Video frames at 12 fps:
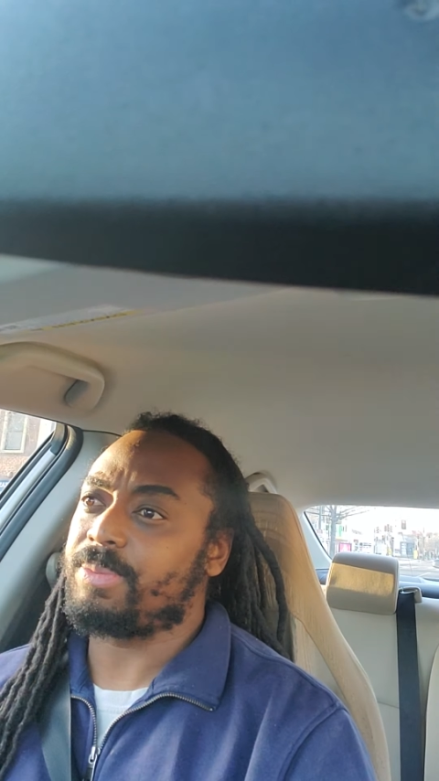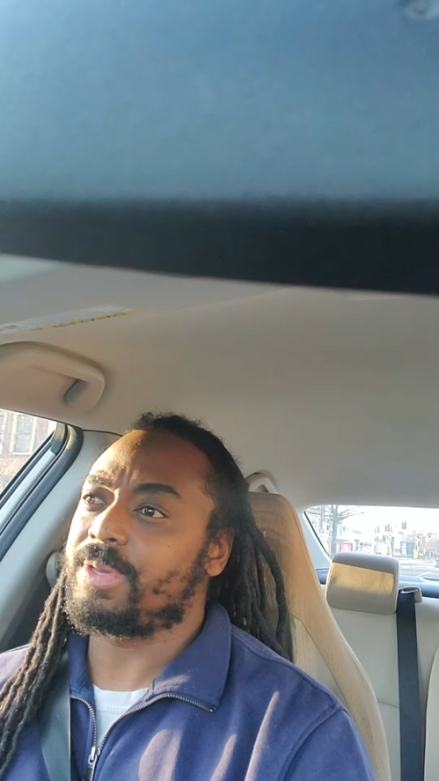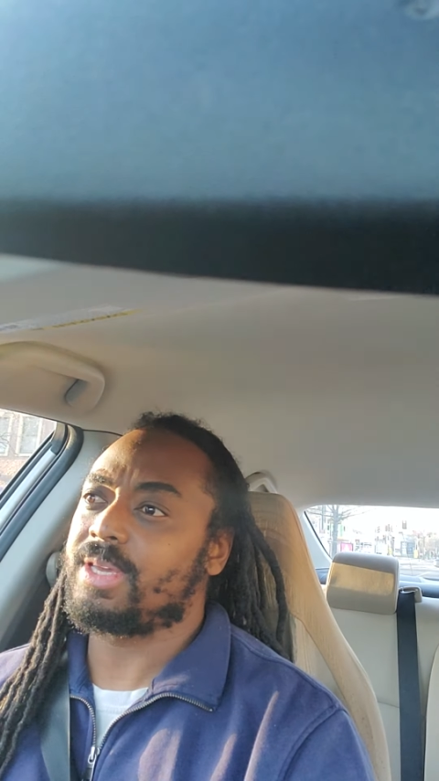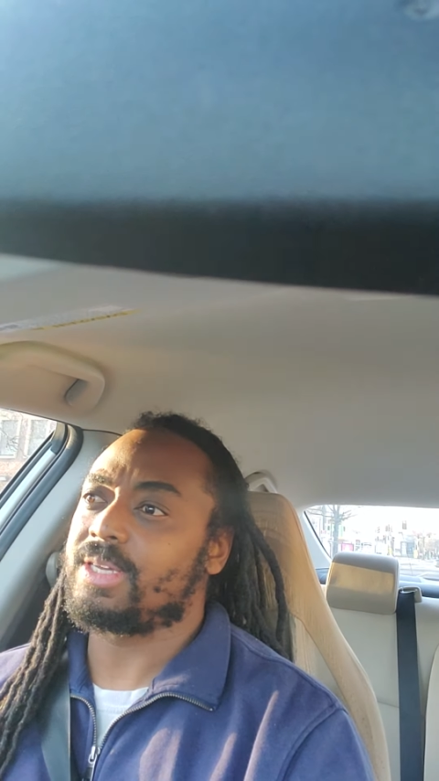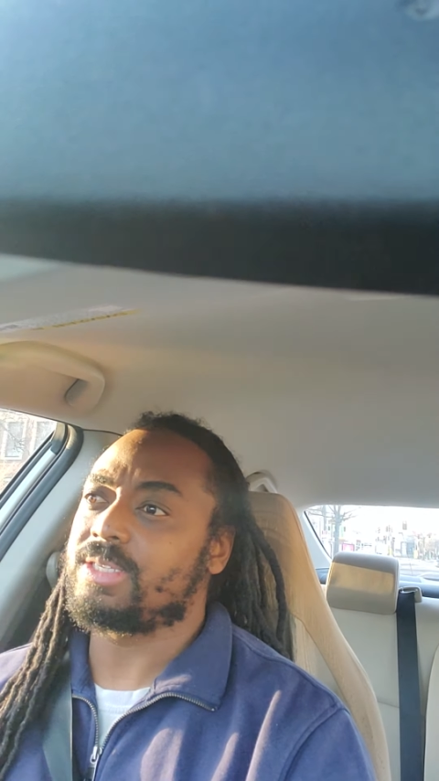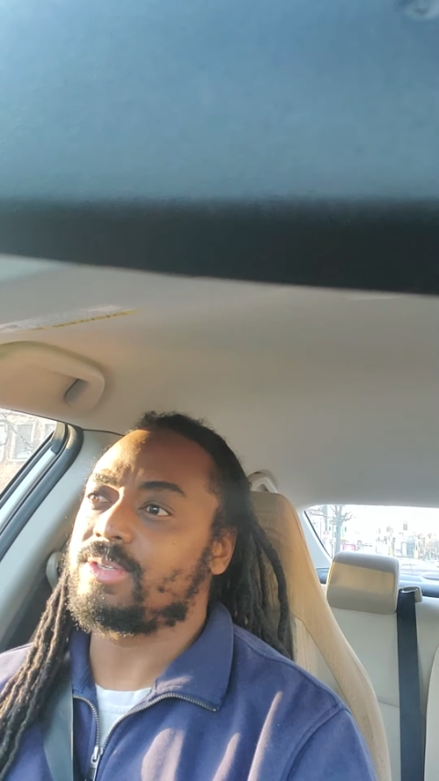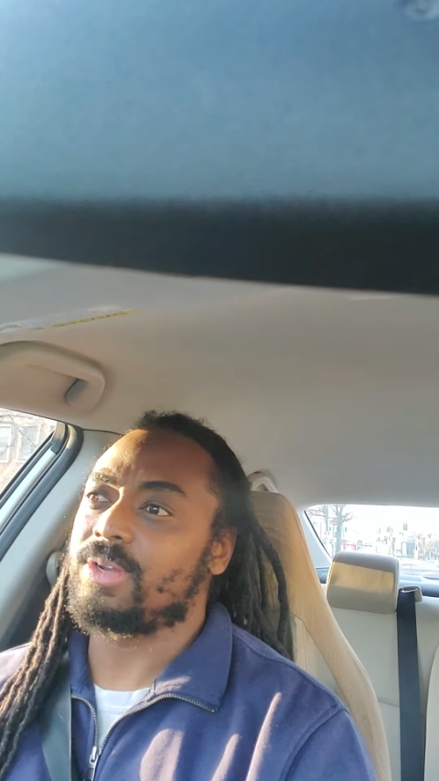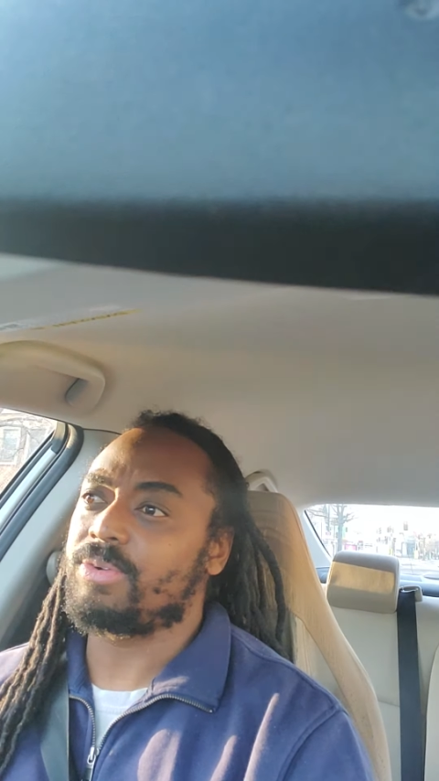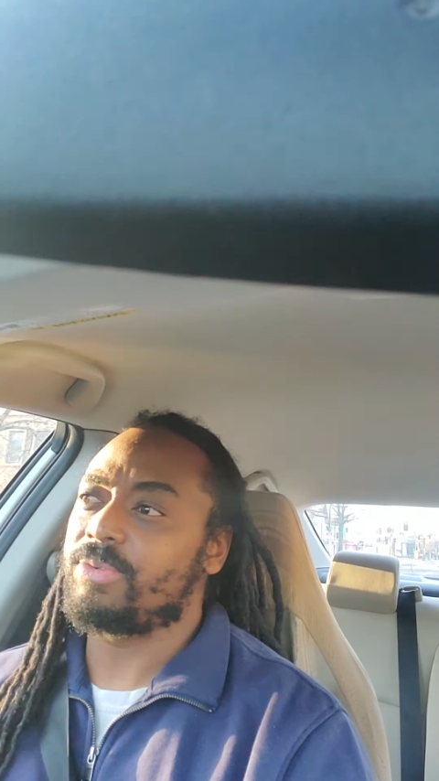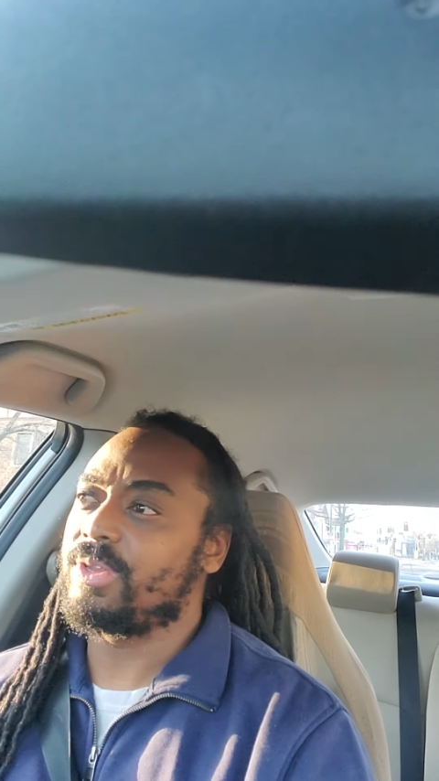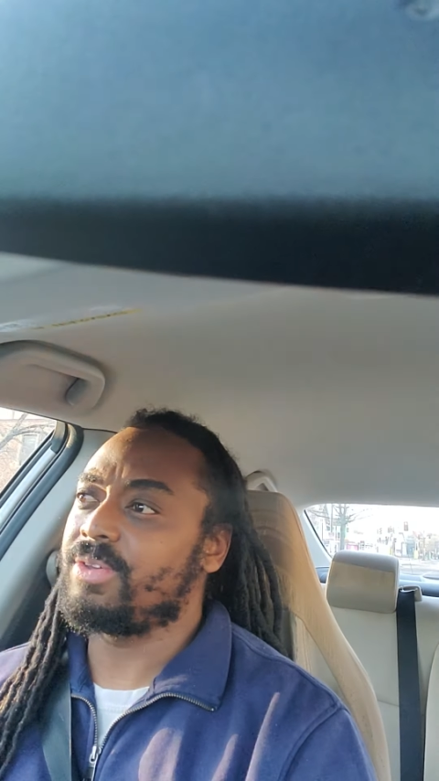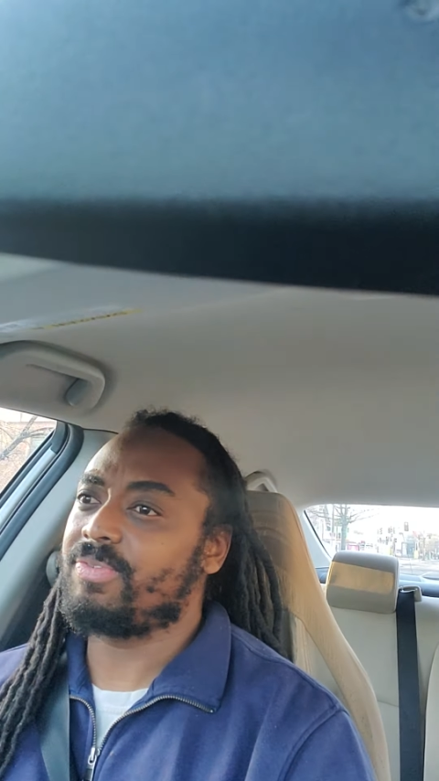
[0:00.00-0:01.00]
because you don't
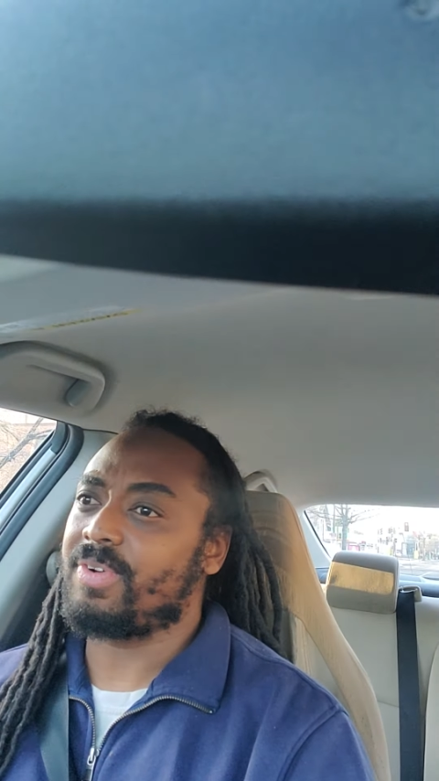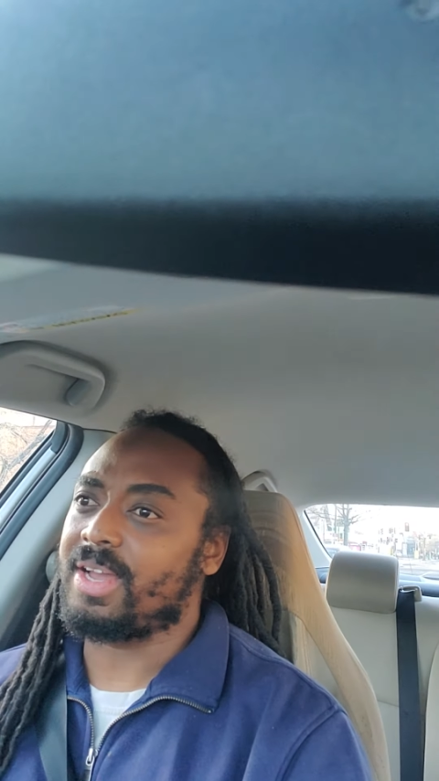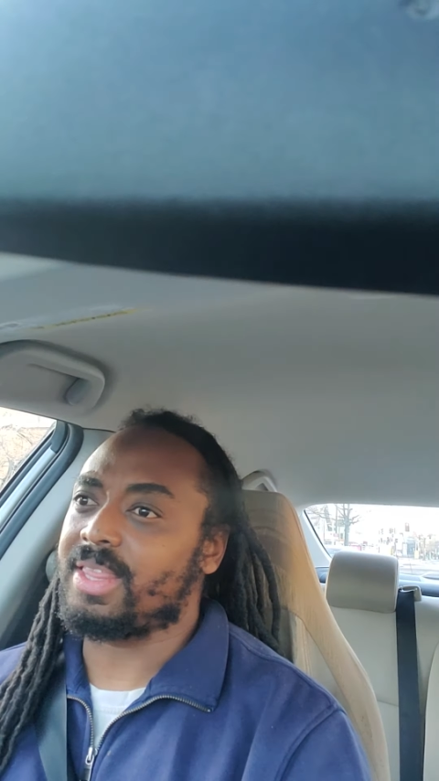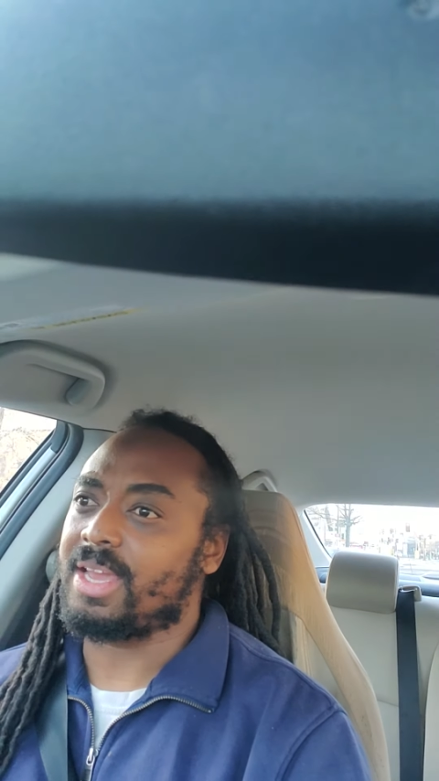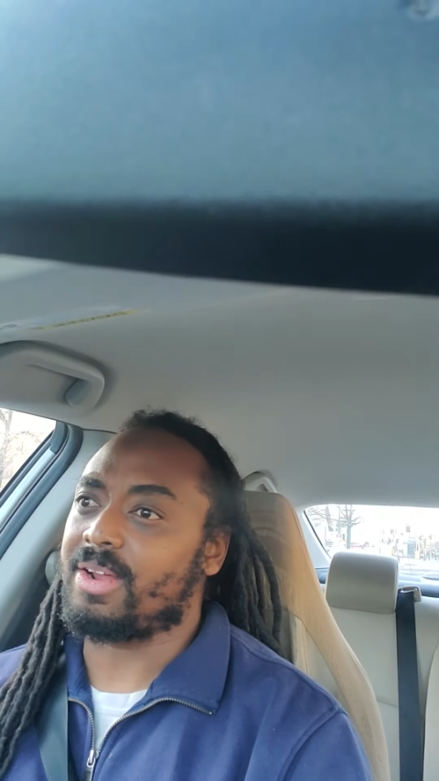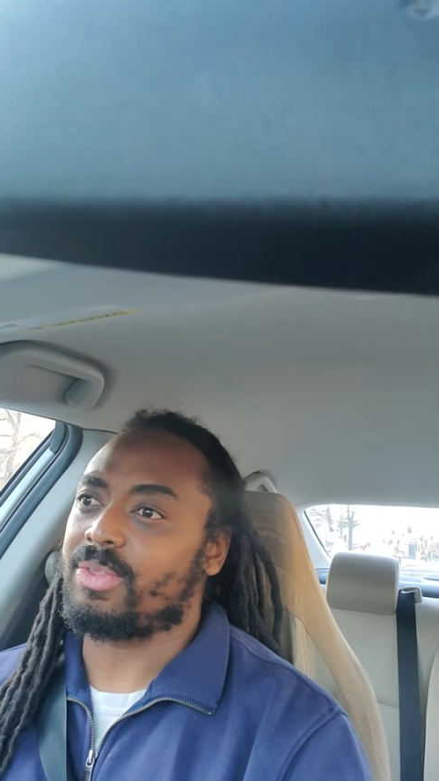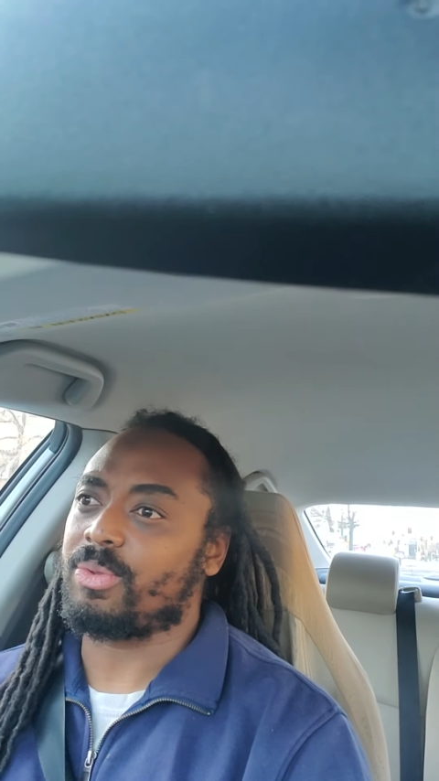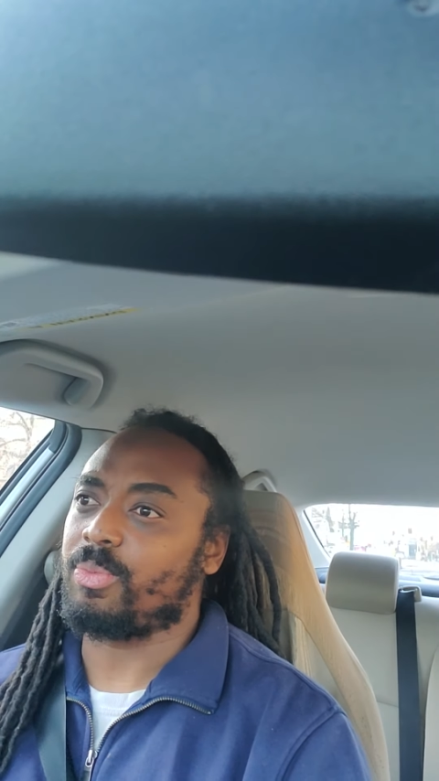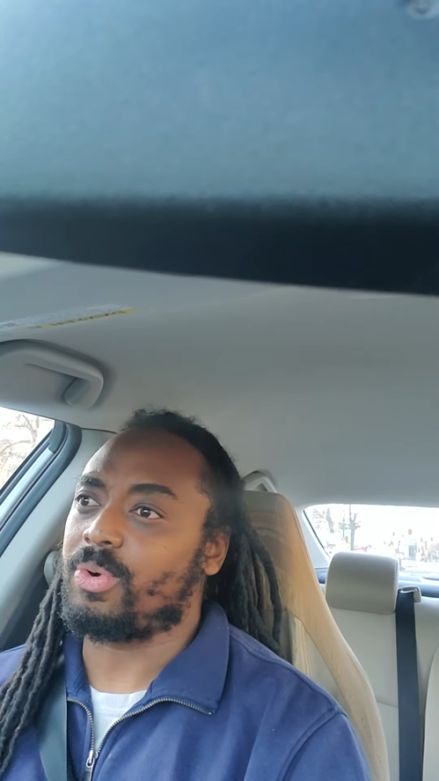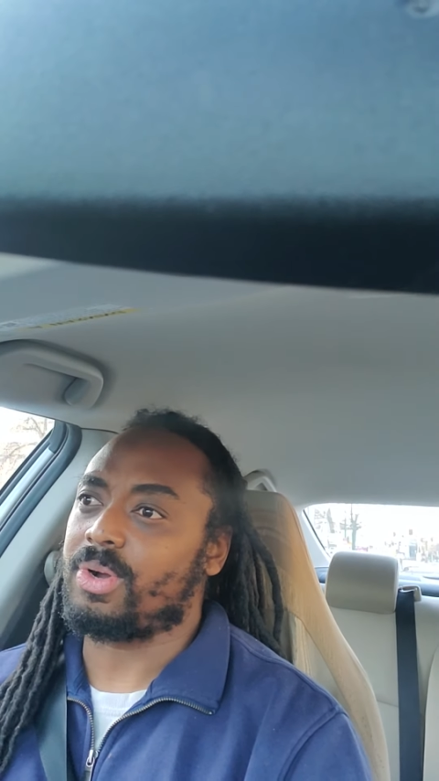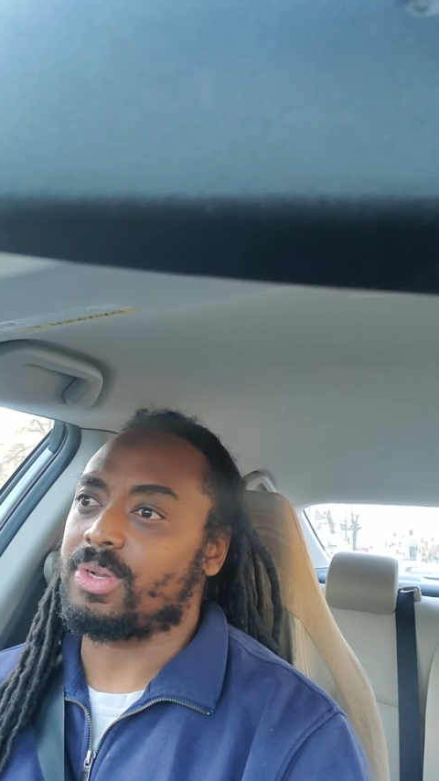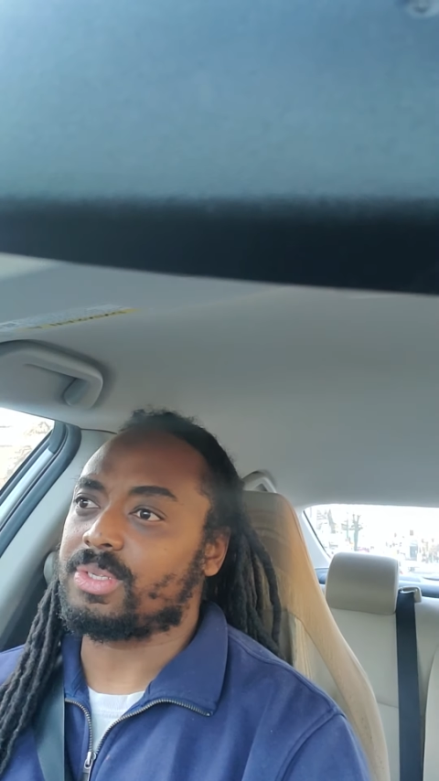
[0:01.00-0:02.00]
really find that on the
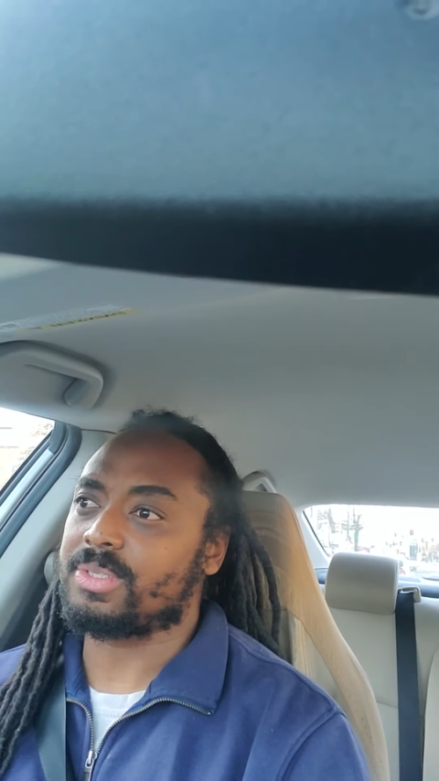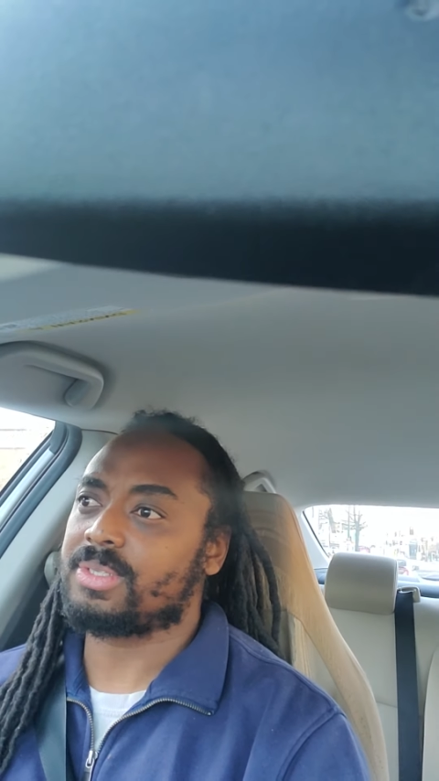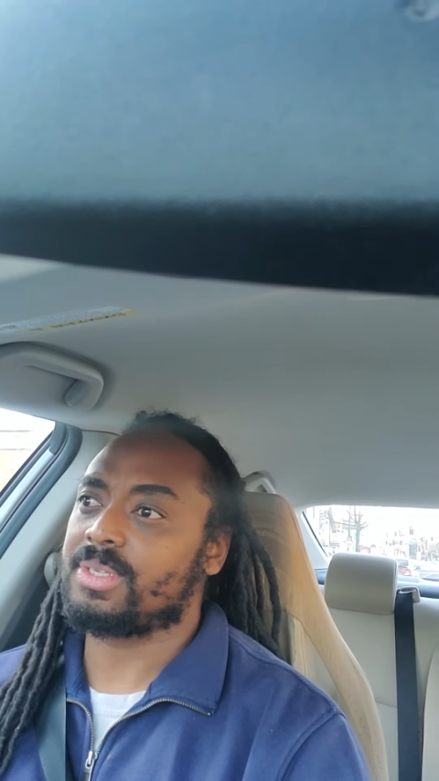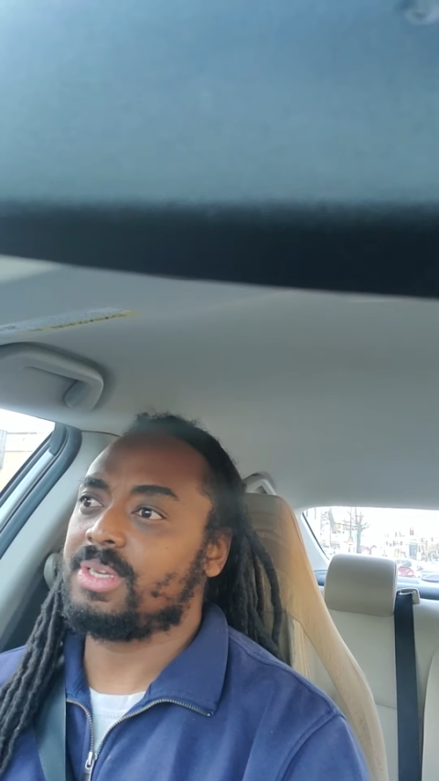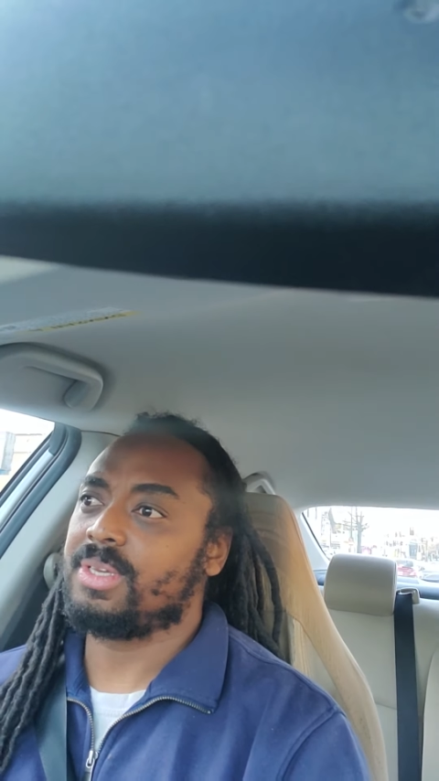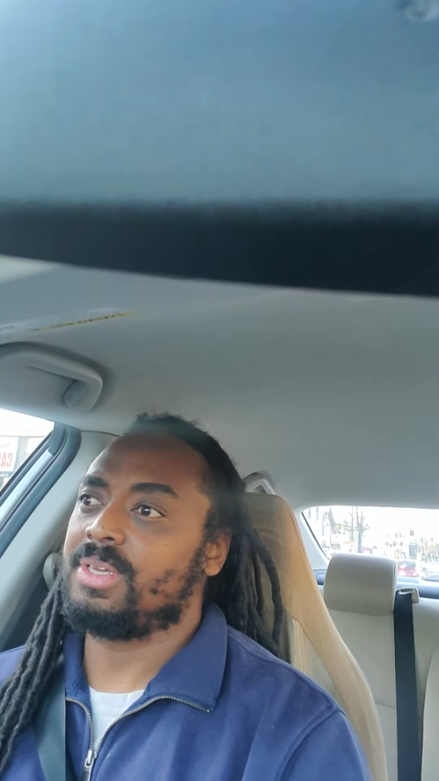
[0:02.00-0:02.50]
walls